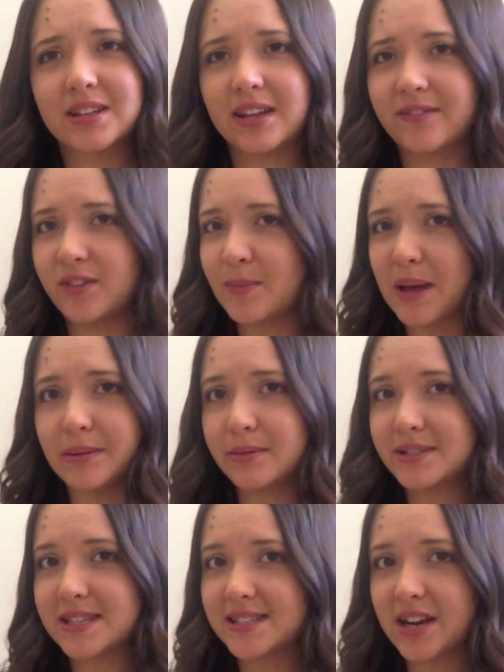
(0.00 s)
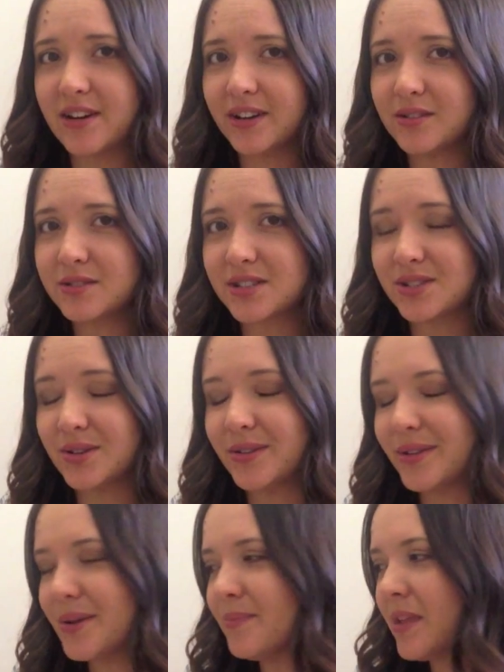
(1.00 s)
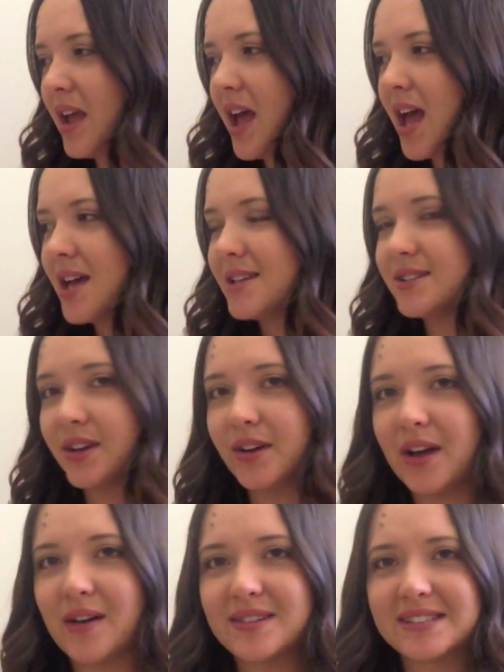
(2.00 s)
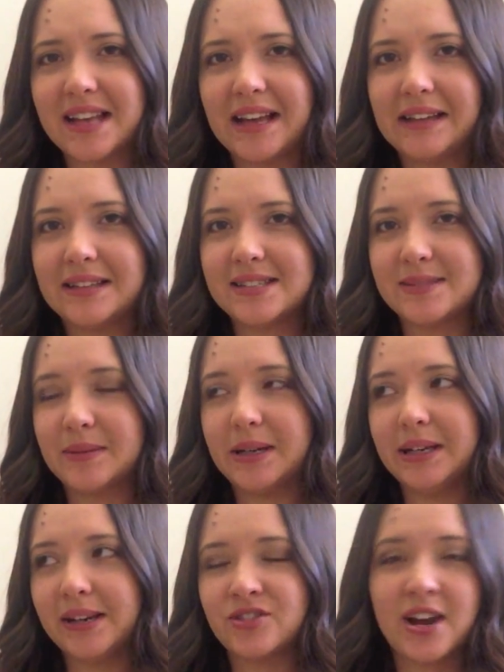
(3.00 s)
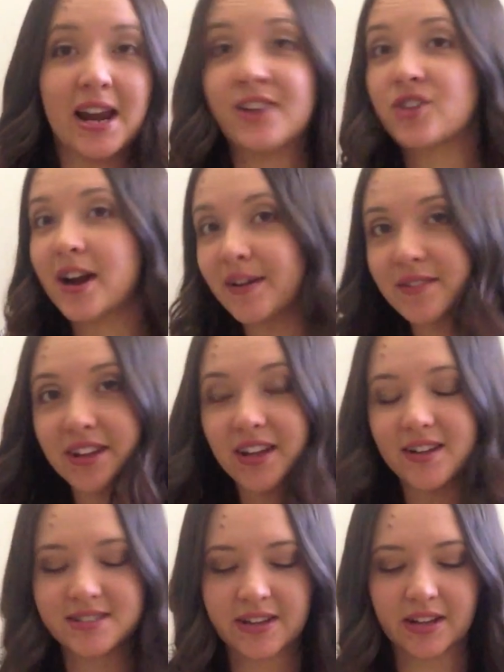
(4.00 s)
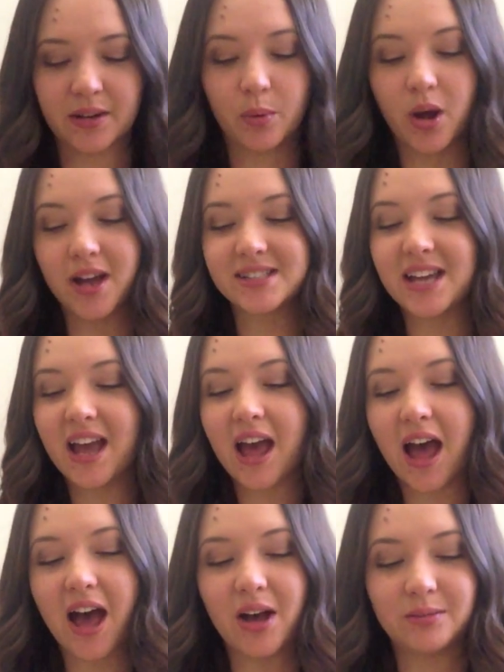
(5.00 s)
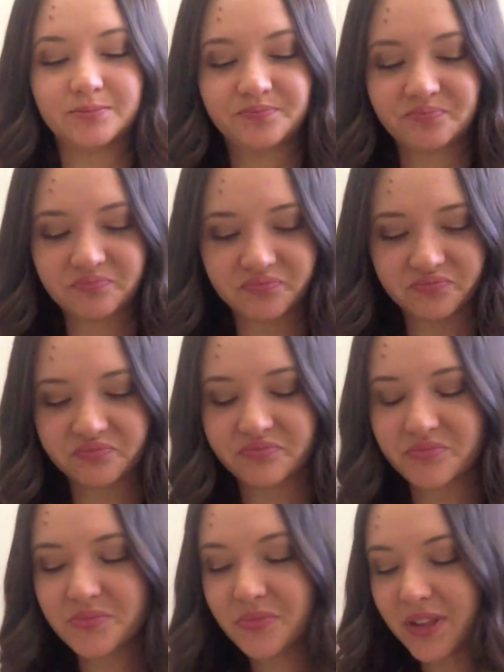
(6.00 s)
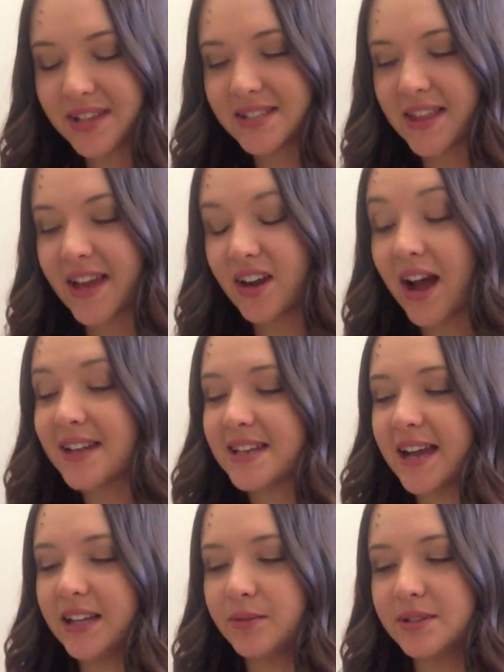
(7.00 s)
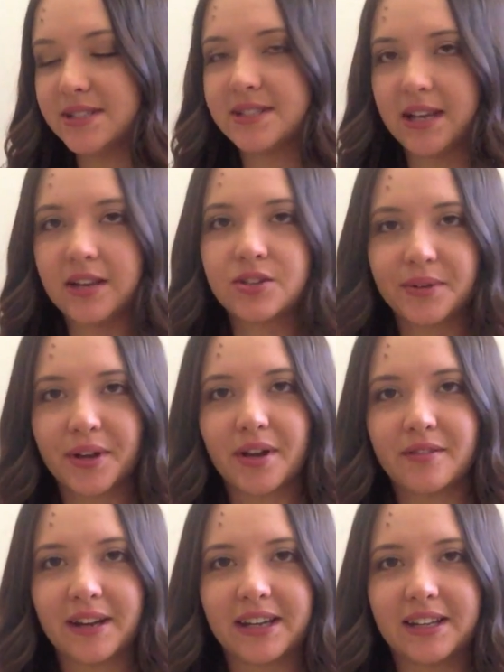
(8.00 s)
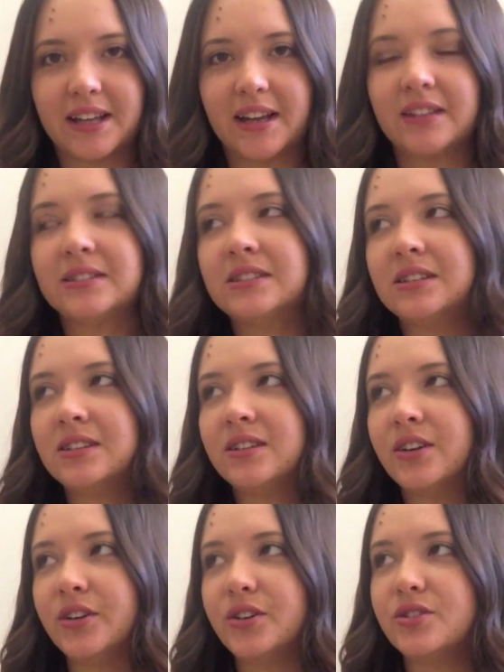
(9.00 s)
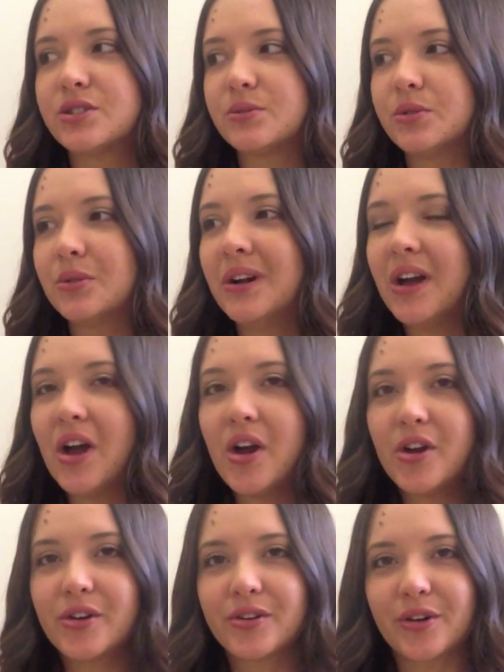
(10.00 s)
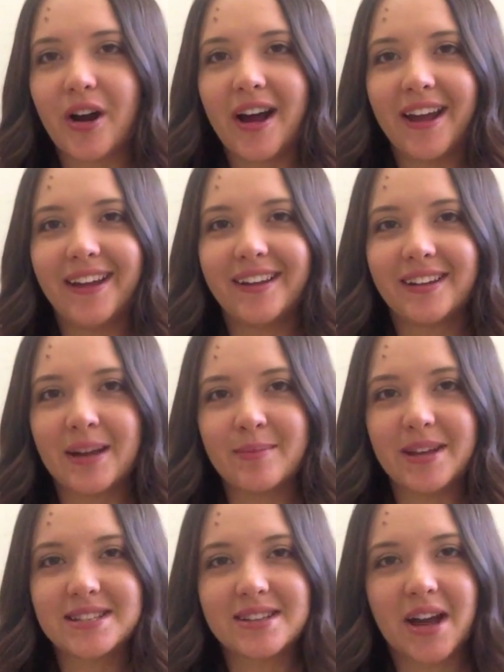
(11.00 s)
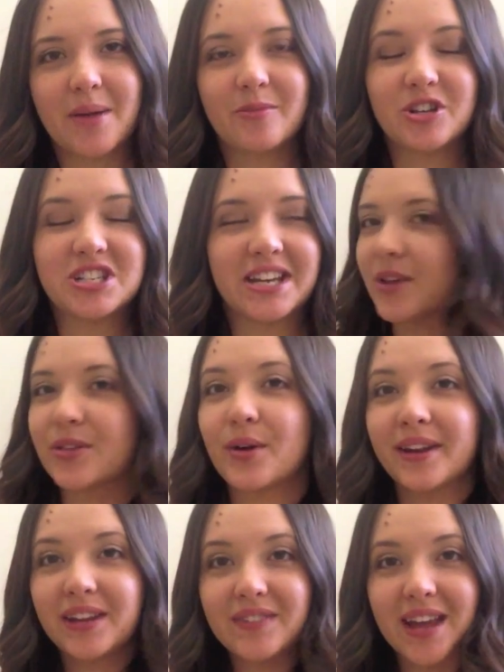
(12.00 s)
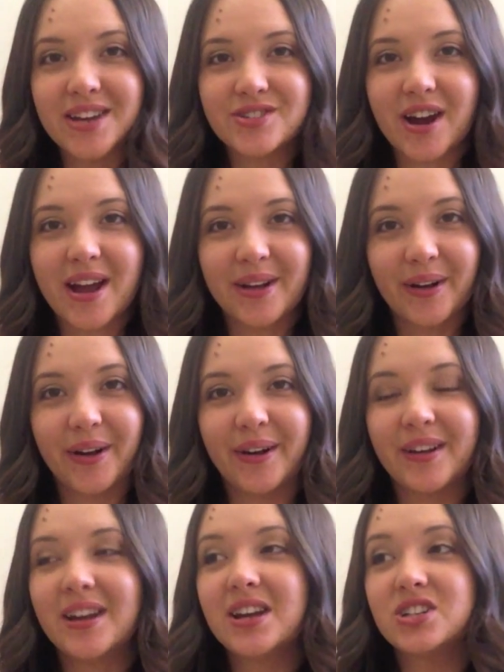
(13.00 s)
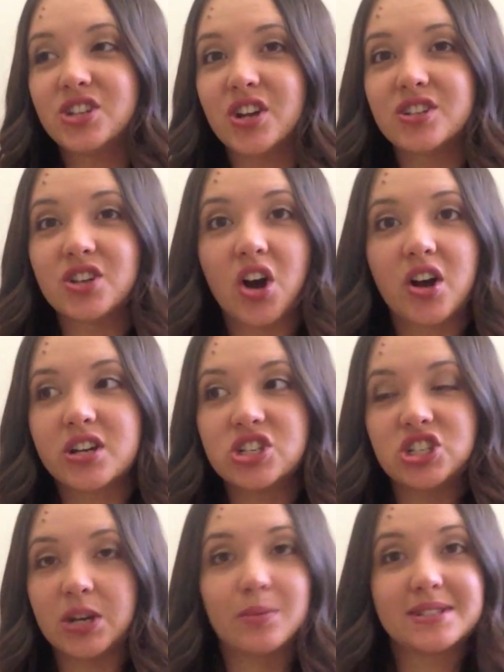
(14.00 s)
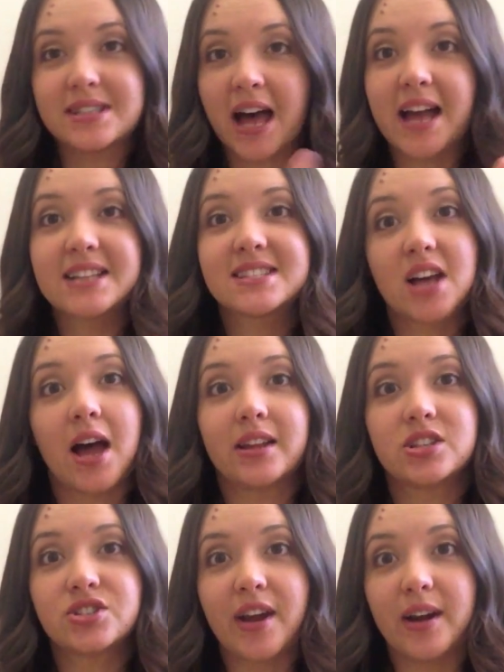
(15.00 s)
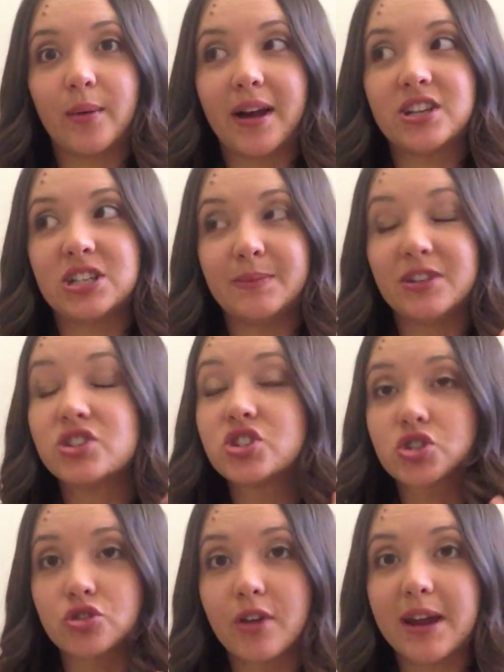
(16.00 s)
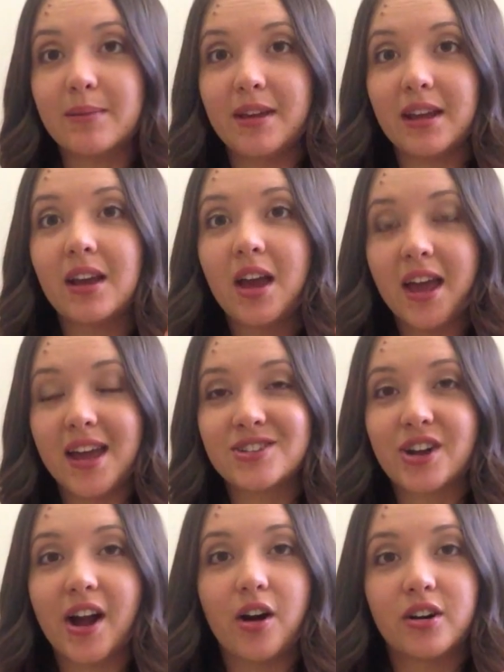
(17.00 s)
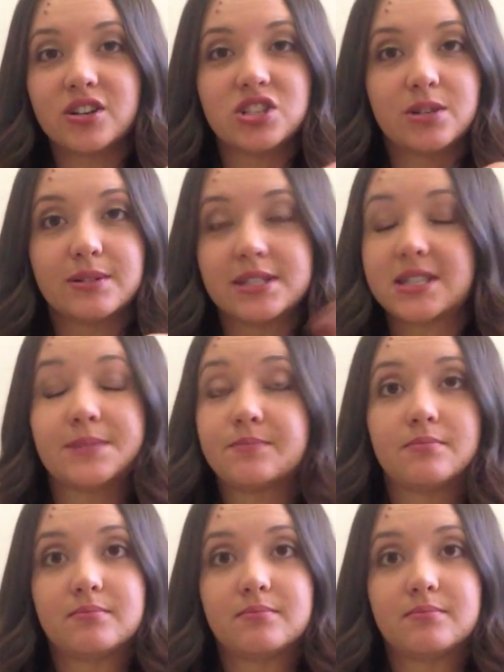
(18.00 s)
if your baby was hysterical to soothe them. So I was like, that's weird. I tried everything else, nothing had worked. So that night Taylor was doing her usual crying at bedtime routine. I thought I'd give the hairdryer a go. Turned it on, she was like silent straight away. She'd been screaming, hairdryer on, she was